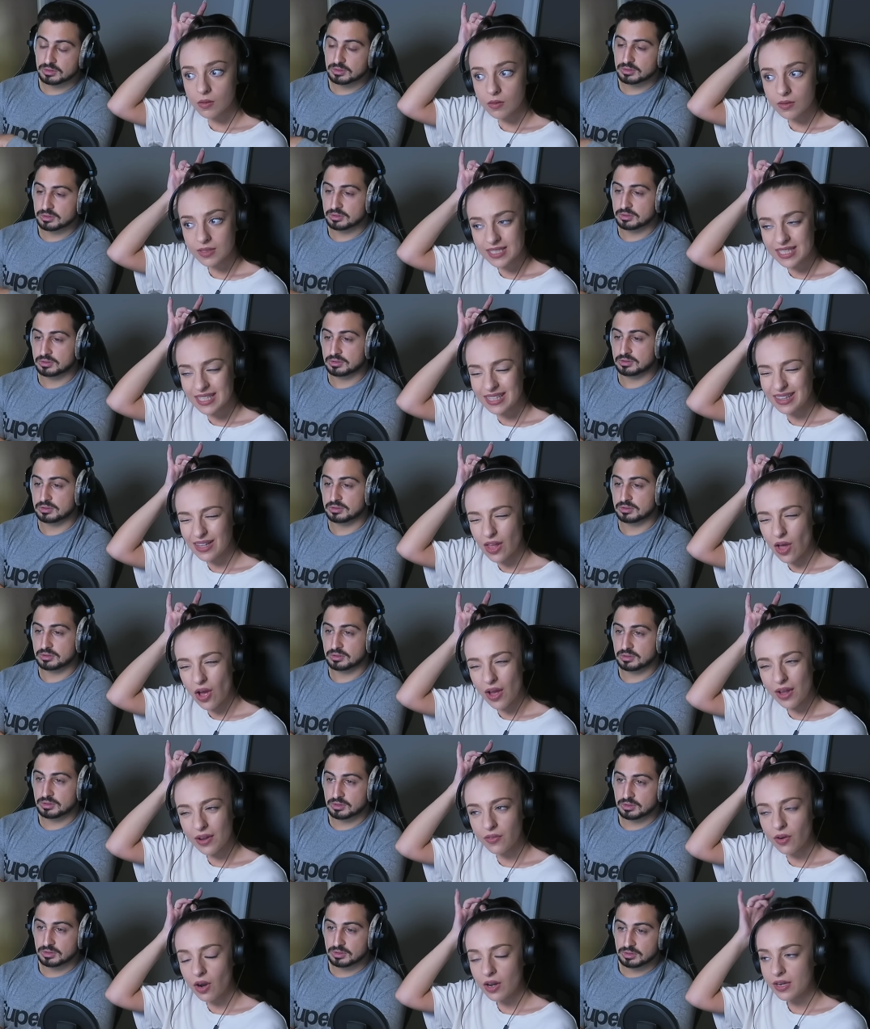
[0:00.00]
Speaker 1: Is he
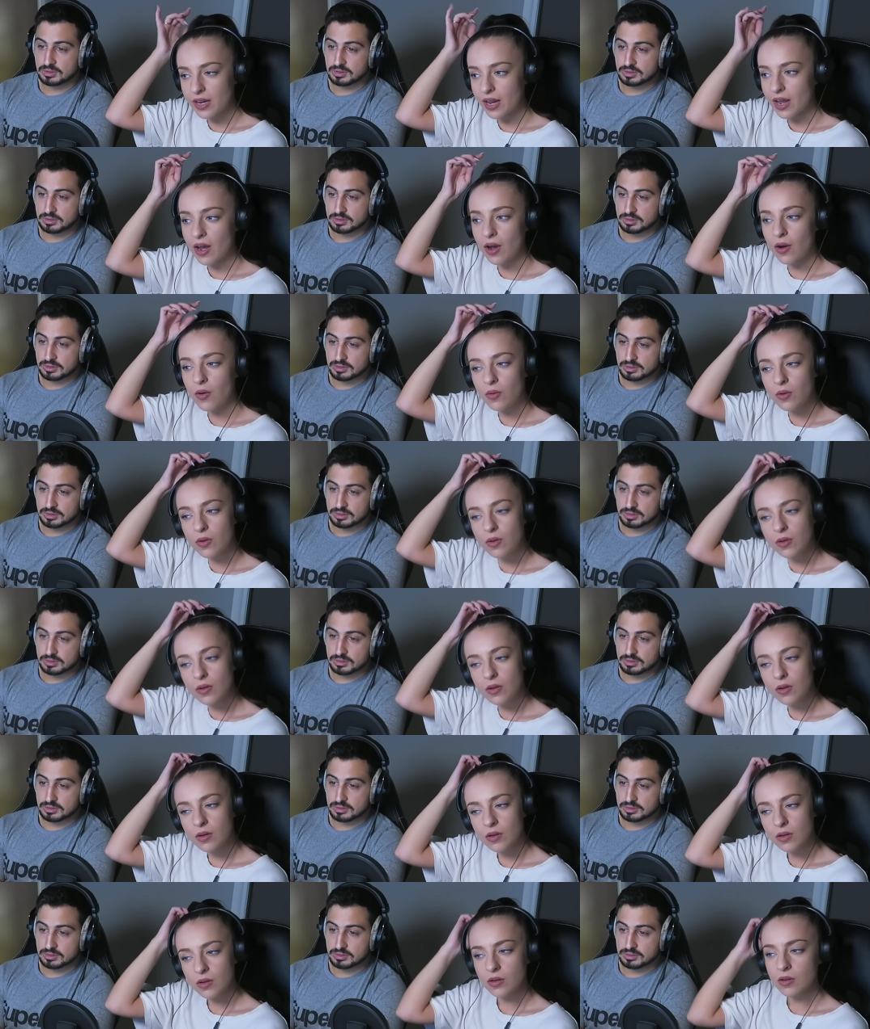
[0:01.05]
lying right now?
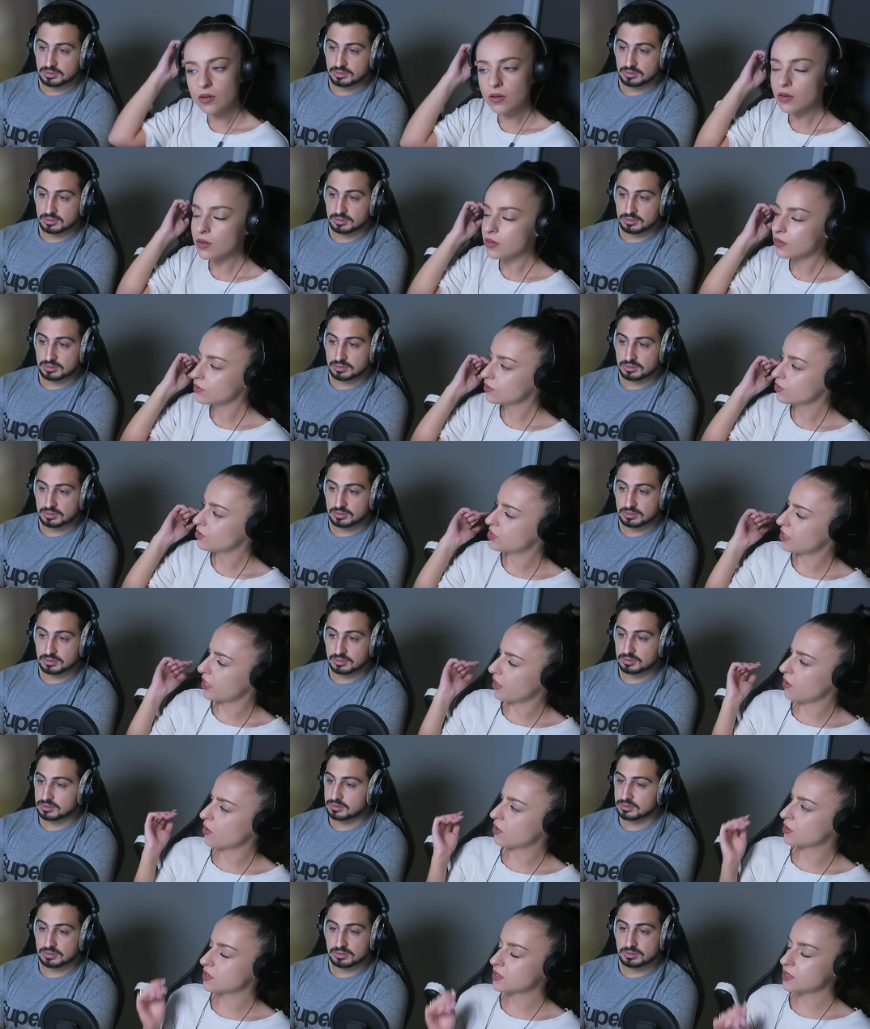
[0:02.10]

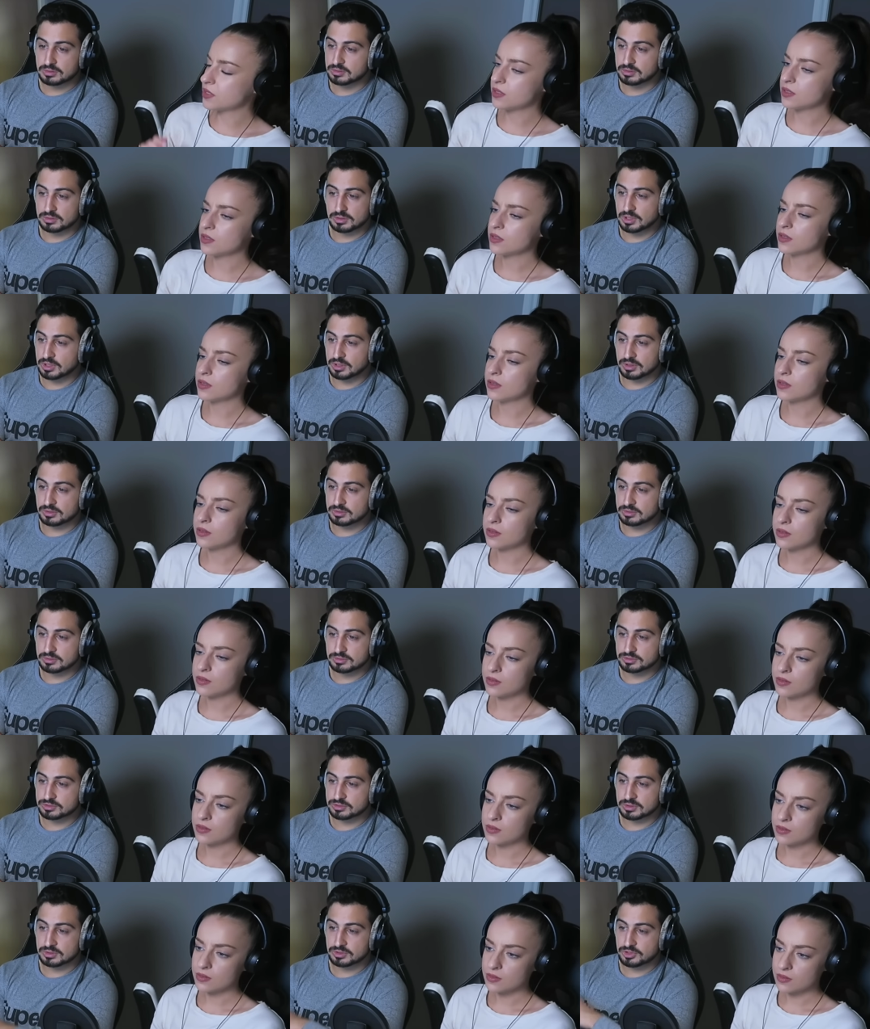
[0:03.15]
Genos. No.
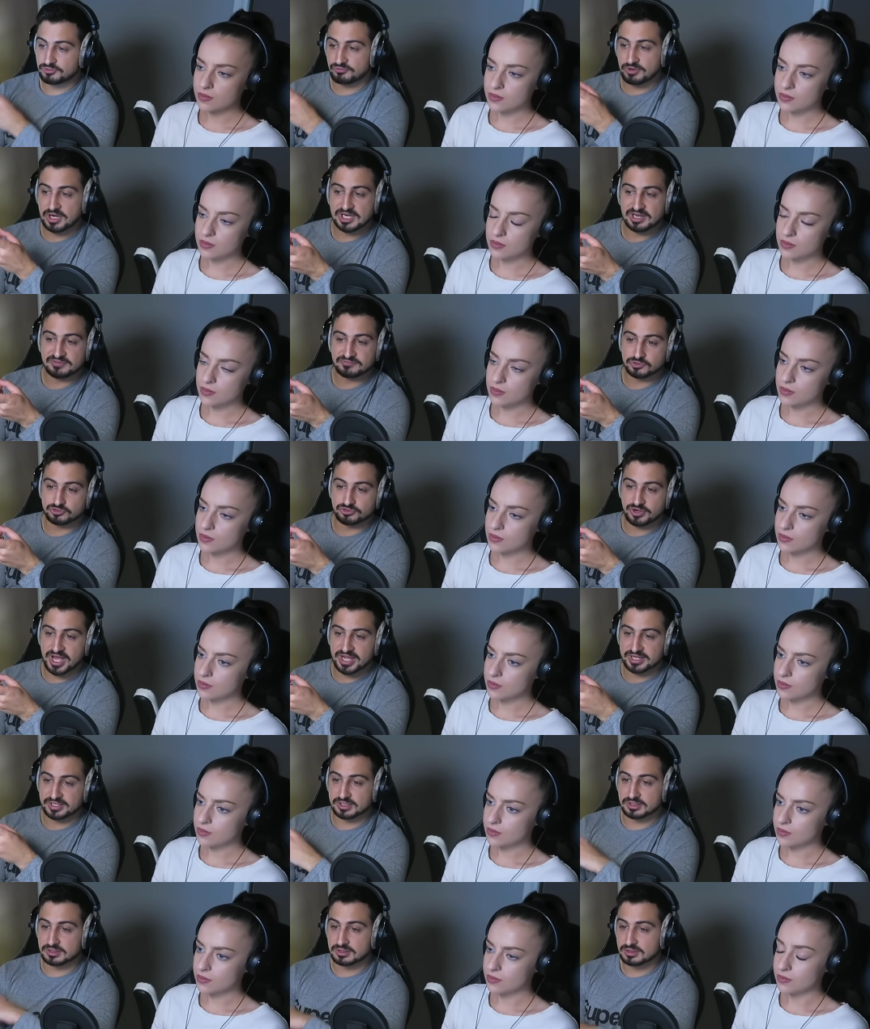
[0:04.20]
Threat level
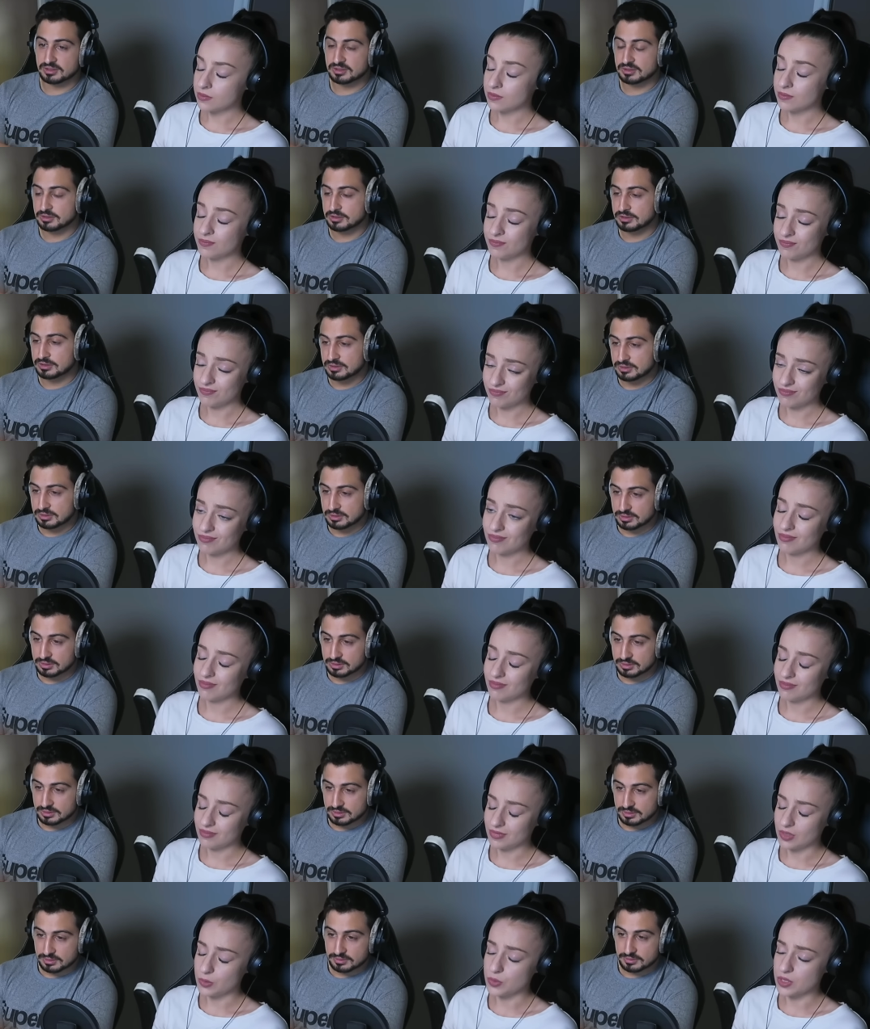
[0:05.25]
dragon.
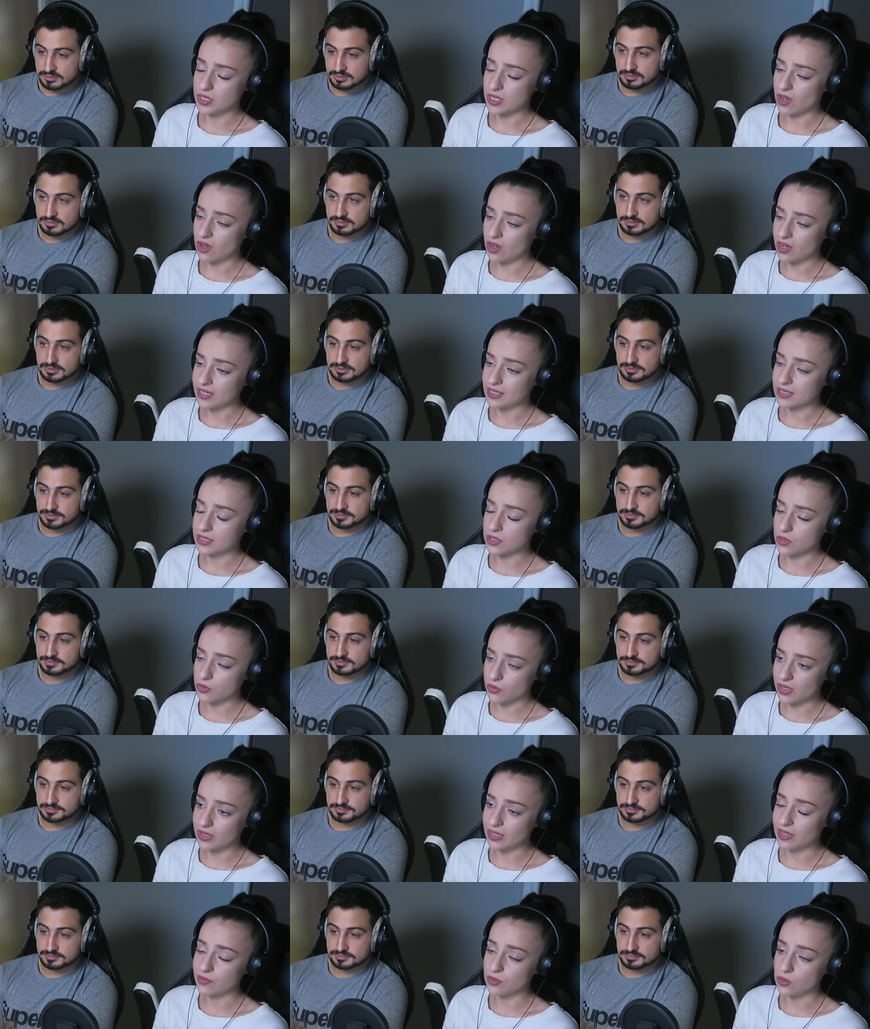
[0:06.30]
It was the highest
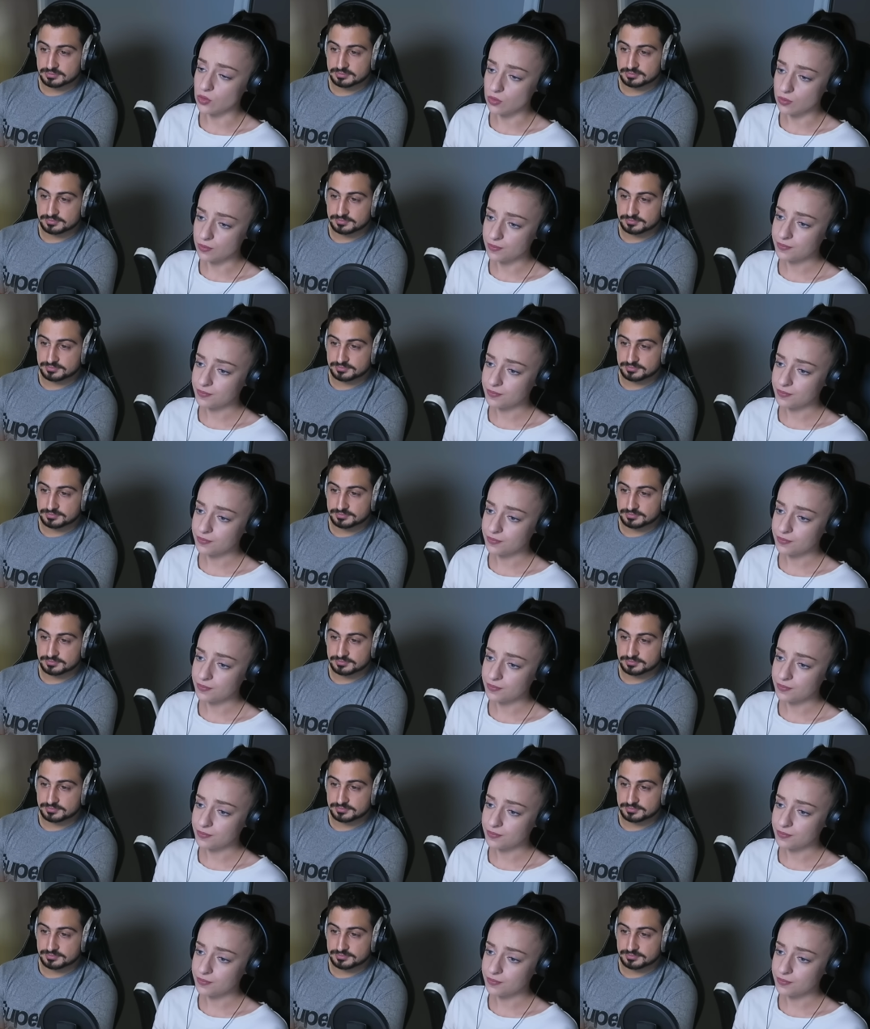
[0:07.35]
threat level.